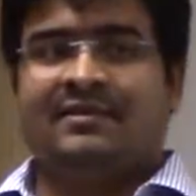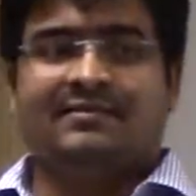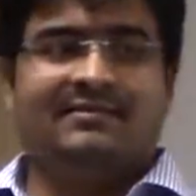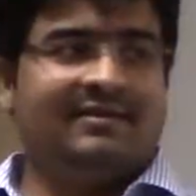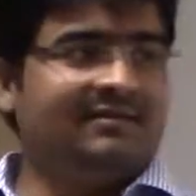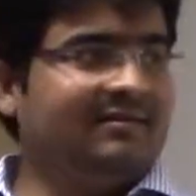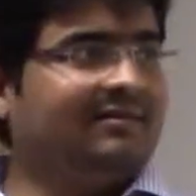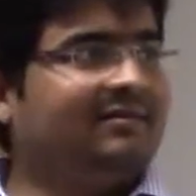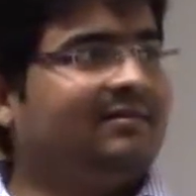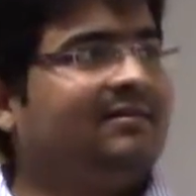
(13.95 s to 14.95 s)
then
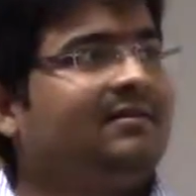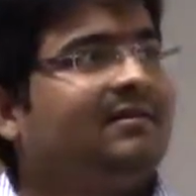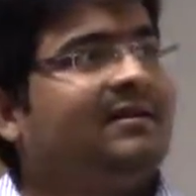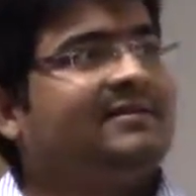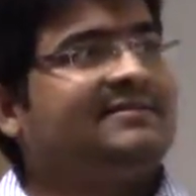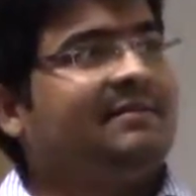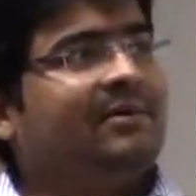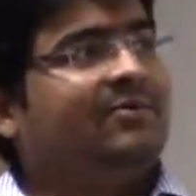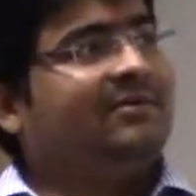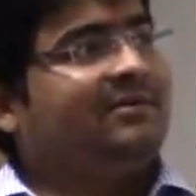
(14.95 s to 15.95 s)
it's
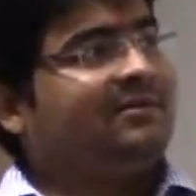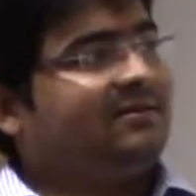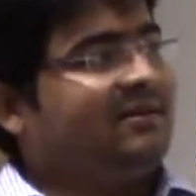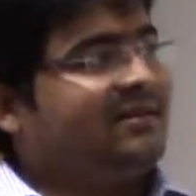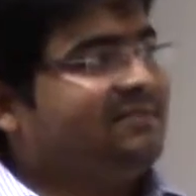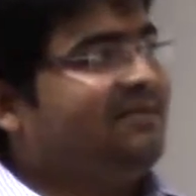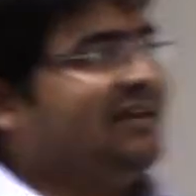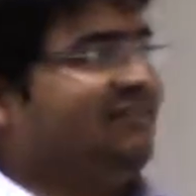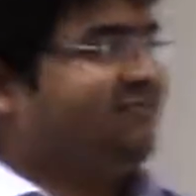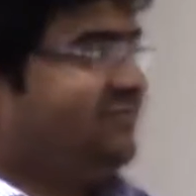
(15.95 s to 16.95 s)
about its
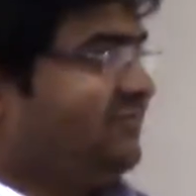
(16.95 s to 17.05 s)
belief.